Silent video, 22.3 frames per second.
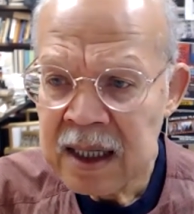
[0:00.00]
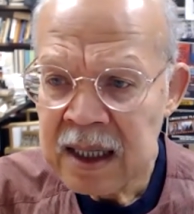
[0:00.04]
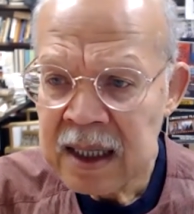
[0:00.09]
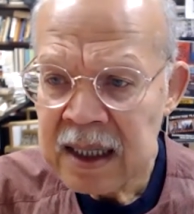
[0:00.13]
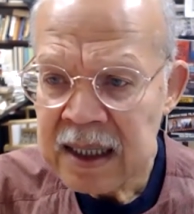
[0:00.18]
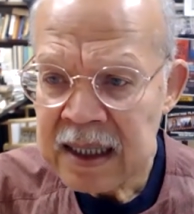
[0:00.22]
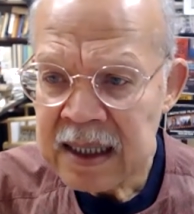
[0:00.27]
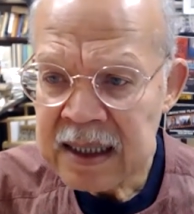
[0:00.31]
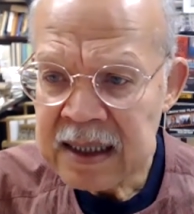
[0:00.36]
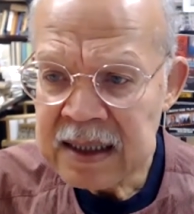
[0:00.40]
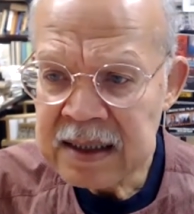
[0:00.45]

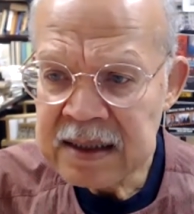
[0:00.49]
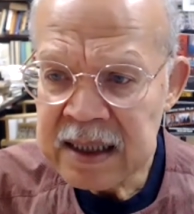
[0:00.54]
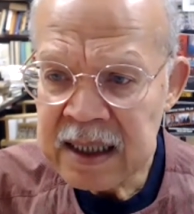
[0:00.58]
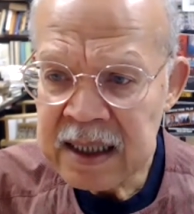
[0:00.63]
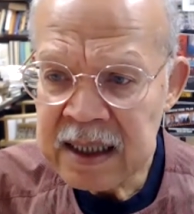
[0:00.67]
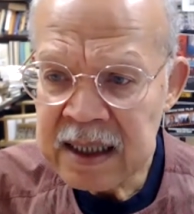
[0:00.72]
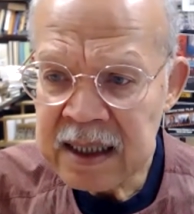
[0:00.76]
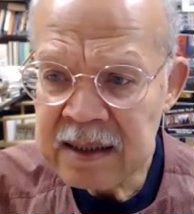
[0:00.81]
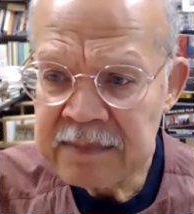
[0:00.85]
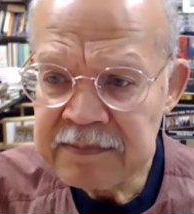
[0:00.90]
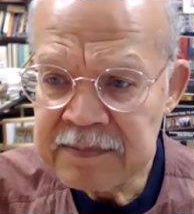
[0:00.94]
And
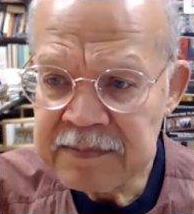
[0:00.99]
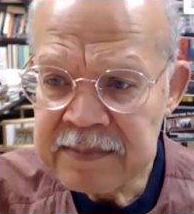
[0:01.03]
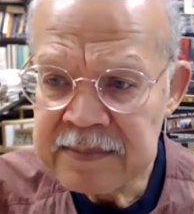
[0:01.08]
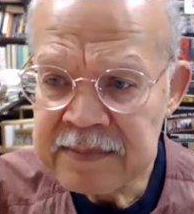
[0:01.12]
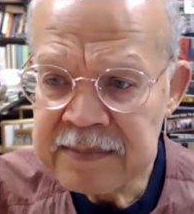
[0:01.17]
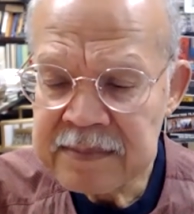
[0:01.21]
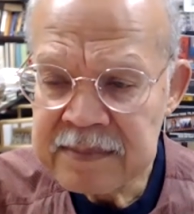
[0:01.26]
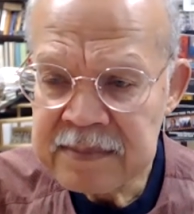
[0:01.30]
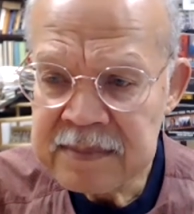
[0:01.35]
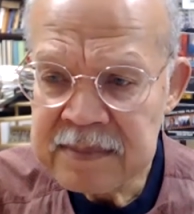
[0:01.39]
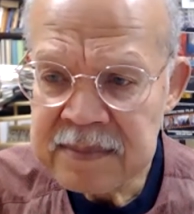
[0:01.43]

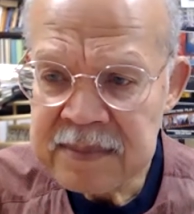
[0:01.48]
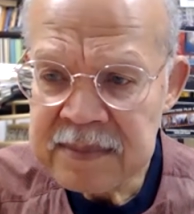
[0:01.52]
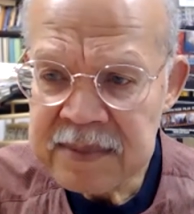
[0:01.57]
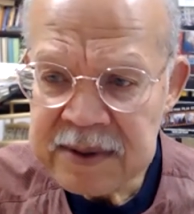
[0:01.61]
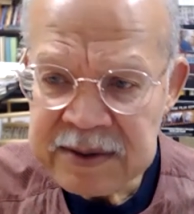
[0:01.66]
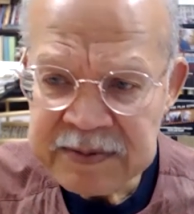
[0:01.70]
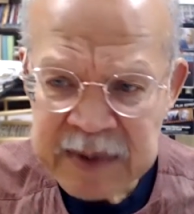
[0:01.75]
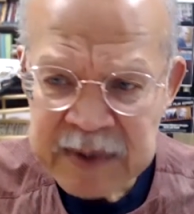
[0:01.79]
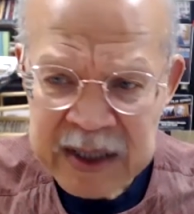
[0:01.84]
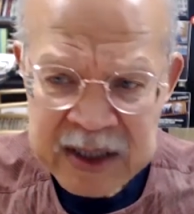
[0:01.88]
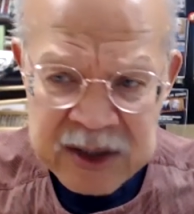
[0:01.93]

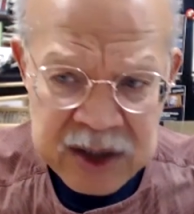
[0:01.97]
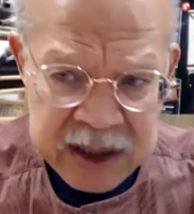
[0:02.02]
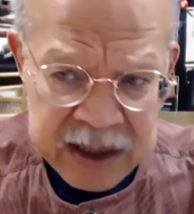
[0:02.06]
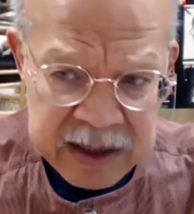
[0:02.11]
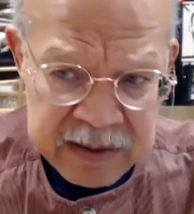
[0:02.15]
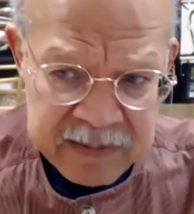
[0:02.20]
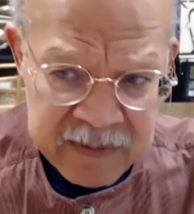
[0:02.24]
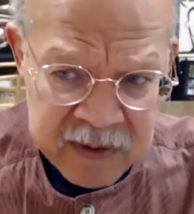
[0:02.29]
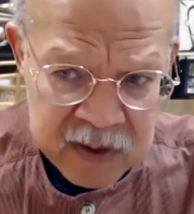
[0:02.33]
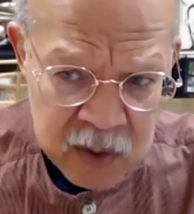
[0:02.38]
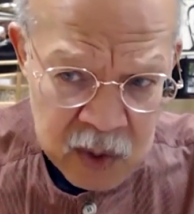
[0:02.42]
especially, of
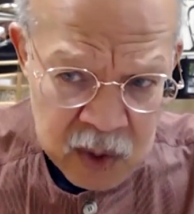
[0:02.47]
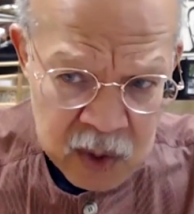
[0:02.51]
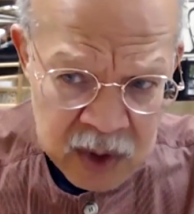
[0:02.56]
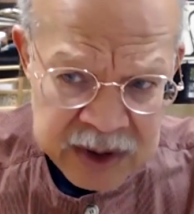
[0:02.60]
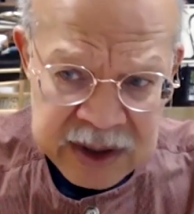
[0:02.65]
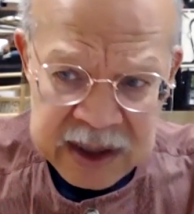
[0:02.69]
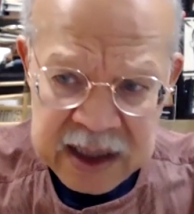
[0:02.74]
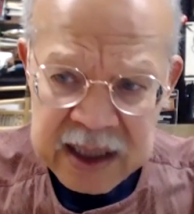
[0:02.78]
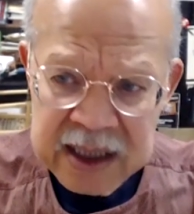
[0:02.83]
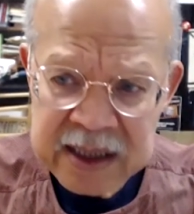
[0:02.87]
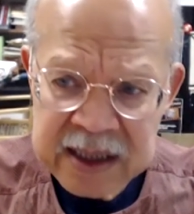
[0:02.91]
course,
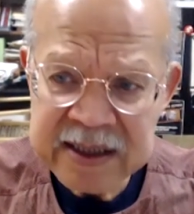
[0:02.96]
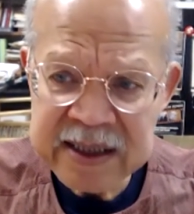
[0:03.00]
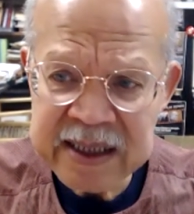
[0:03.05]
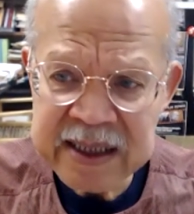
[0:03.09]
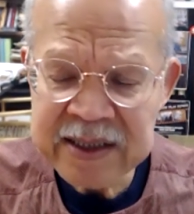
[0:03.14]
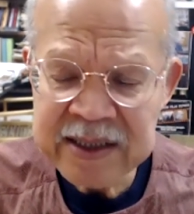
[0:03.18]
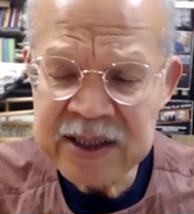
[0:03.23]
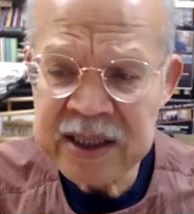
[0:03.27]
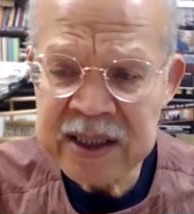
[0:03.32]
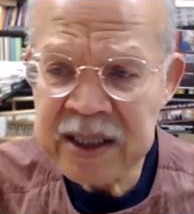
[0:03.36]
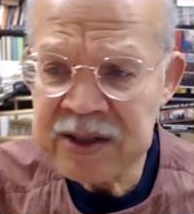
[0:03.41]
the
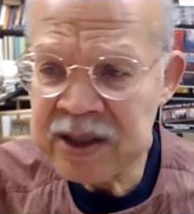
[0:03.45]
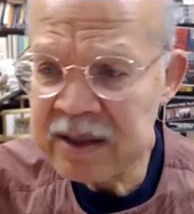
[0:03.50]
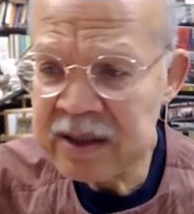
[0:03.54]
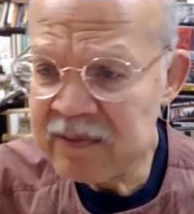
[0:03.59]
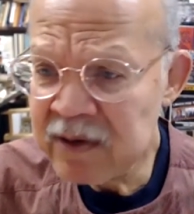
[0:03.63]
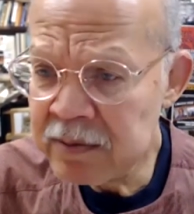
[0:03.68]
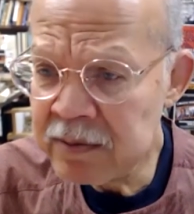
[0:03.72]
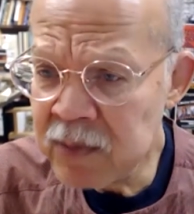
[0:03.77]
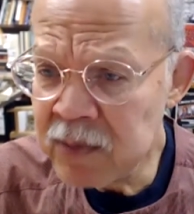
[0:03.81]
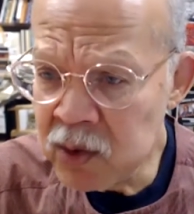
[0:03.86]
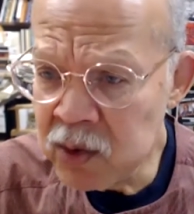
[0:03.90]
assassination of
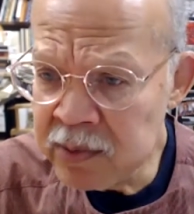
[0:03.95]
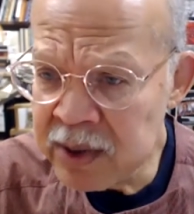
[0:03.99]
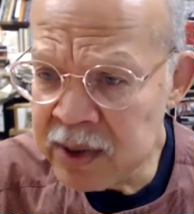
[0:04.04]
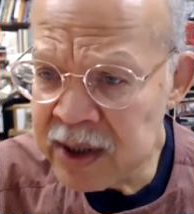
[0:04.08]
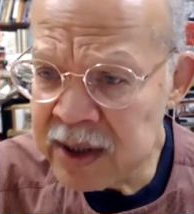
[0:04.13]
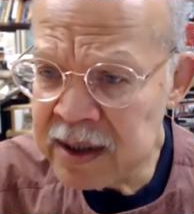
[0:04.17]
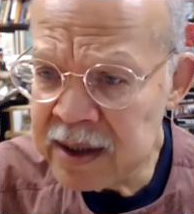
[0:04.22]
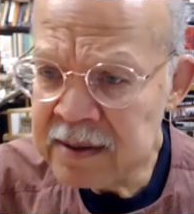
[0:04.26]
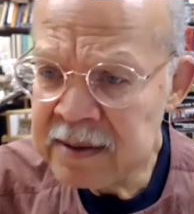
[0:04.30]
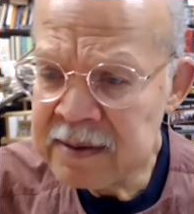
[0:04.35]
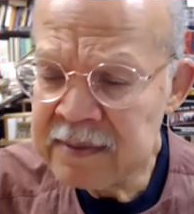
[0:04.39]
Lumumba,